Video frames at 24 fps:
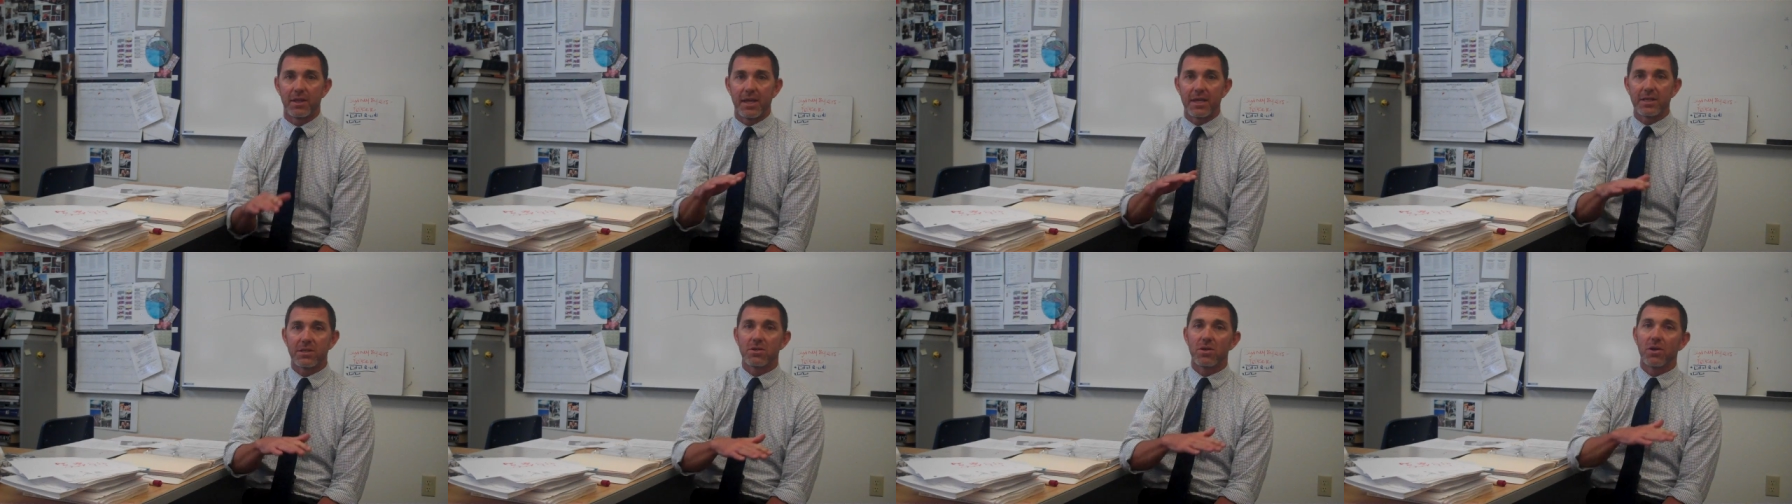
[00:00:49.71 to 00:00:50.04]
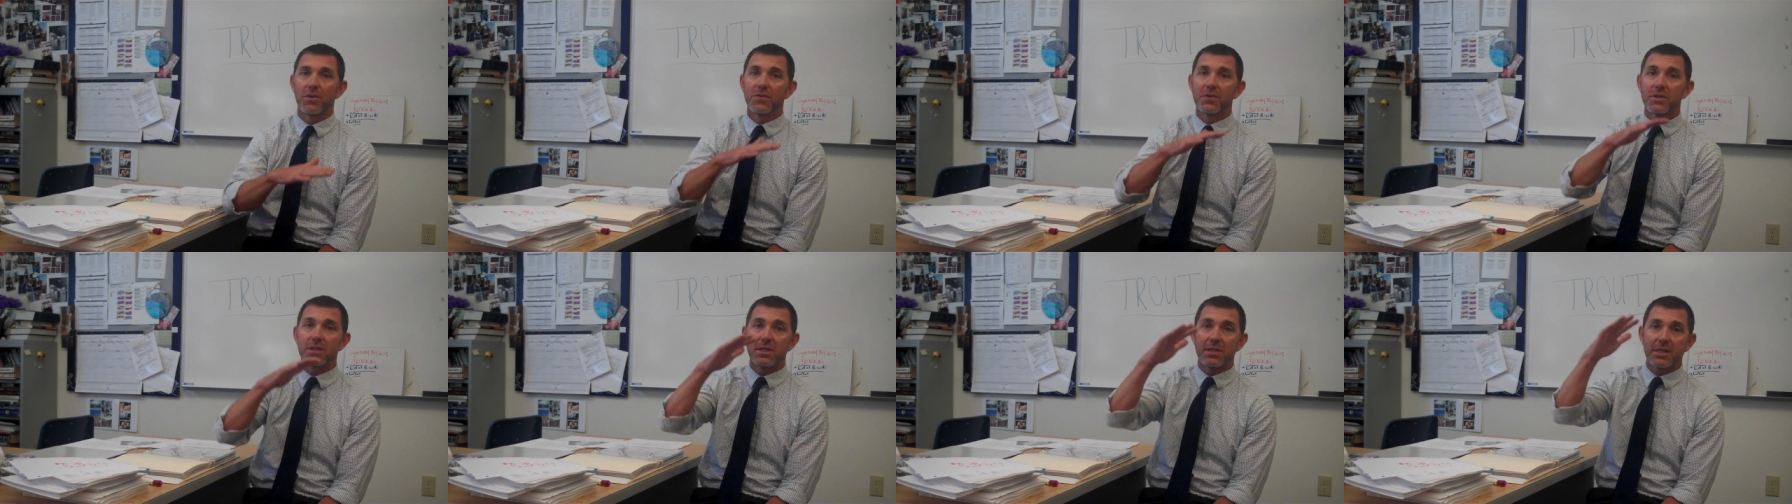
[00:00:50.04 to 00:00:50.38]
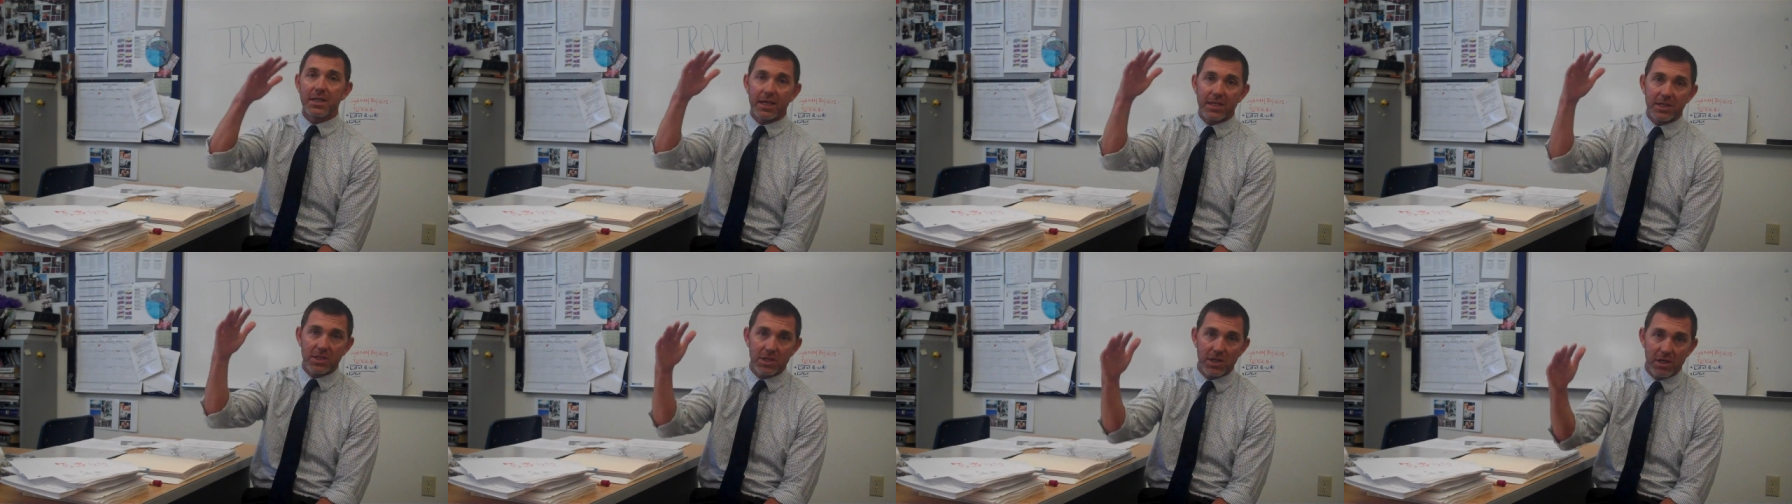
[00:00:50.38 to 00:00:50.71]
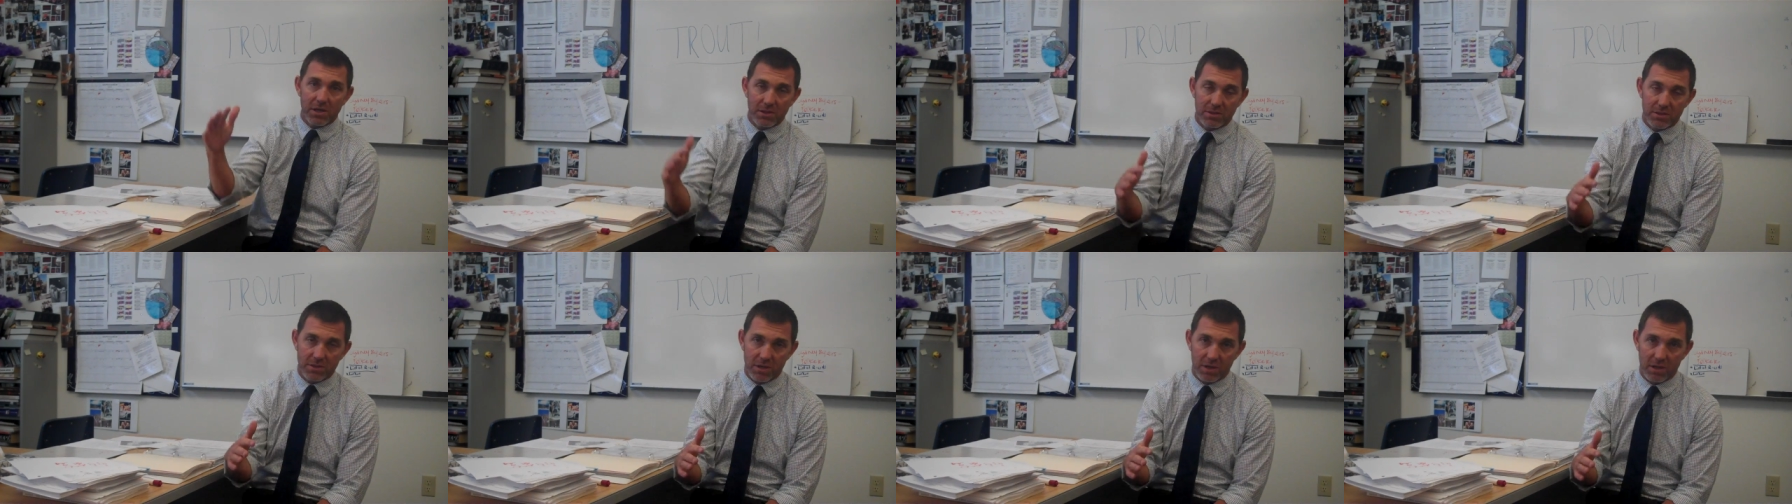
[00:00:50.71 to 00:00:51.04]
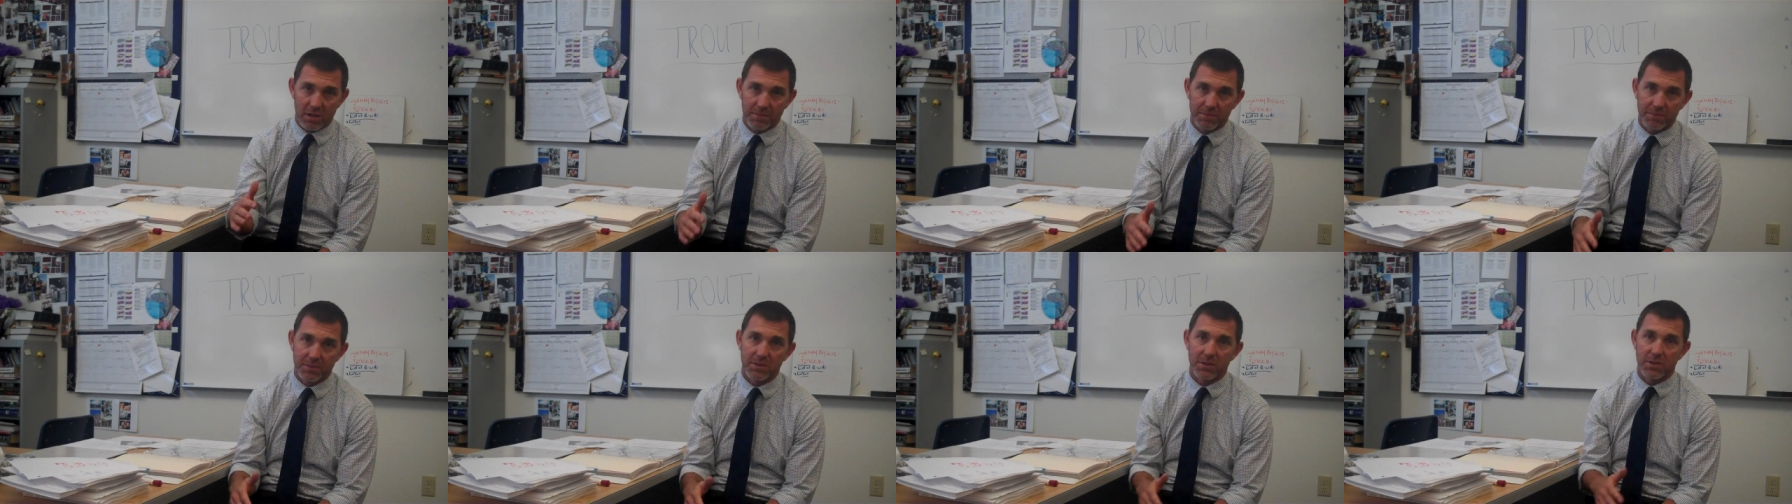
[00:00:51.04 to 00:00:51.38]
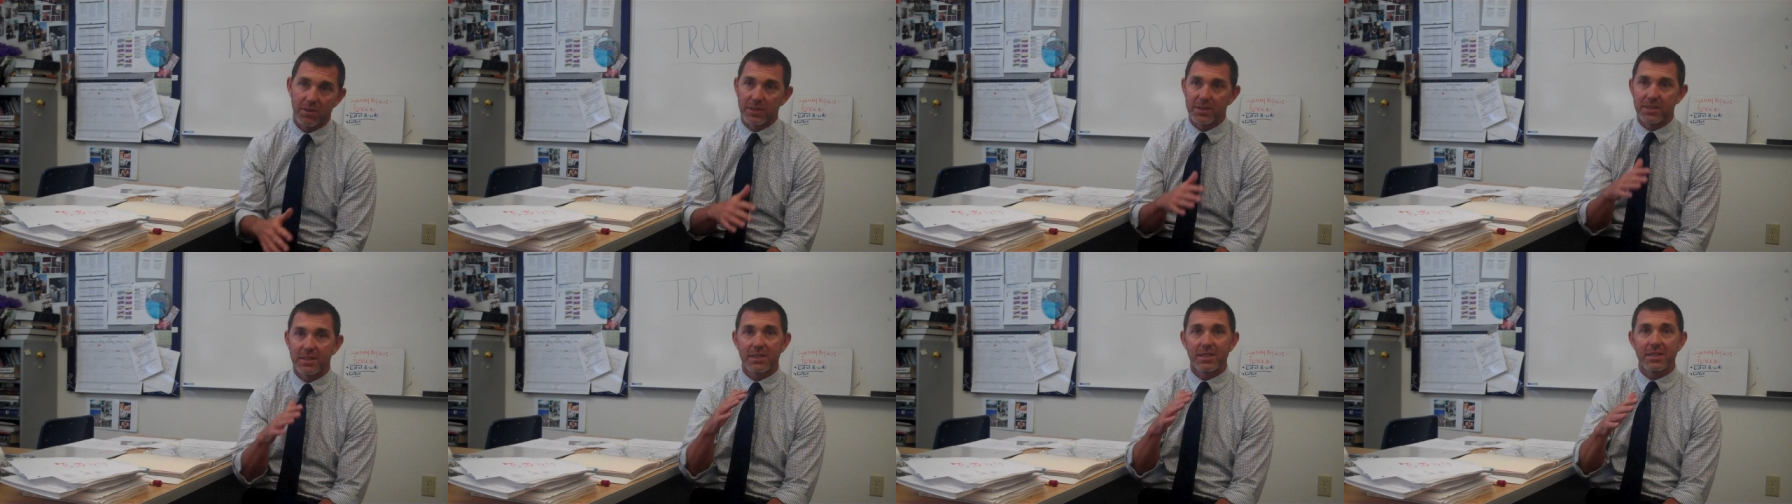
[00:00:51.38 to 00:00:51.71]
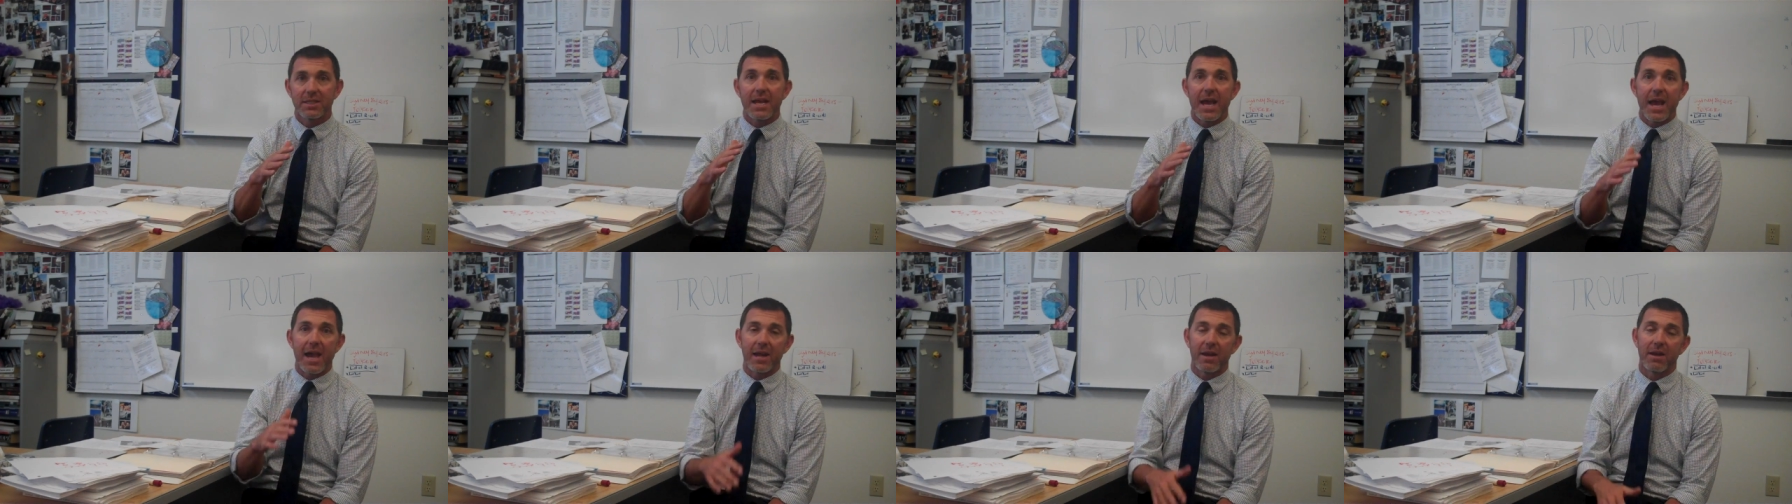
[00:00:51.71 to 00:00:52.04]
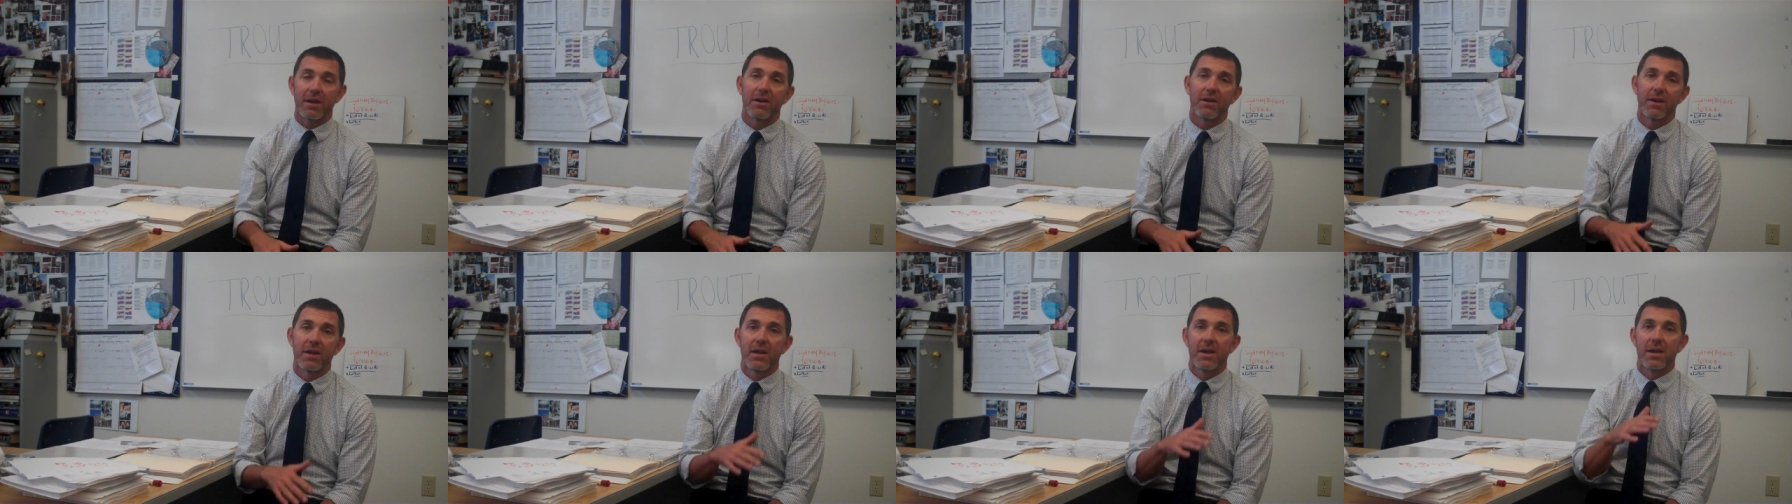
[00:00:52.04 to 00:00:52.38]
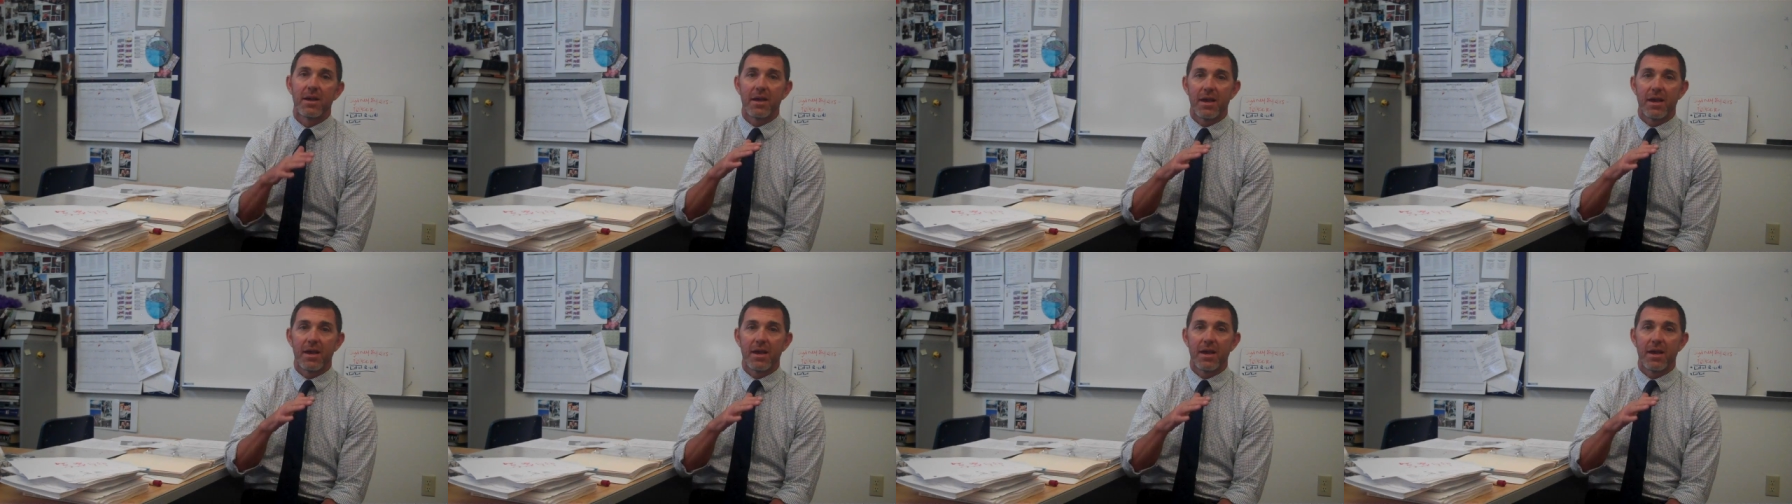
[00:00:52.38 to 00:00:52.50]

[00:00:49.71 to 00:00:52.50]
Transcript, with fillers: They serve six-year terms, so it's staggered.